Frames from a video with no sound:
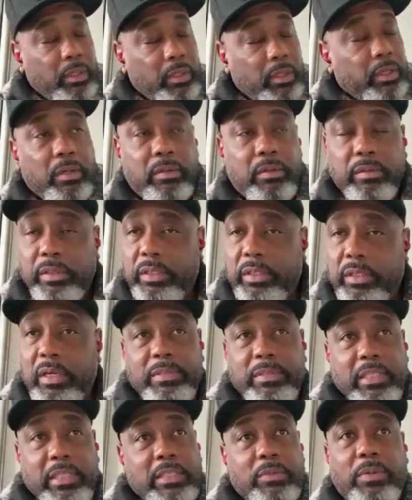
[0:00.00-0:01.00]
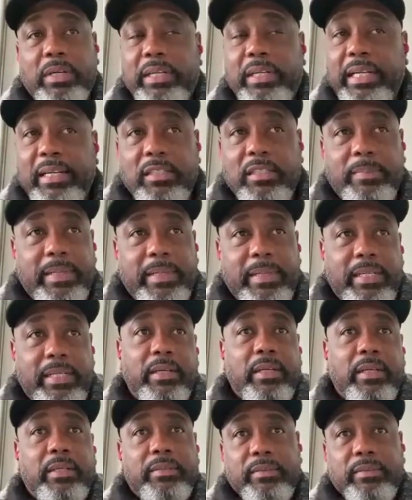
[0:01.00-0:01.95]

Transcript: You know, so that's what it is, man.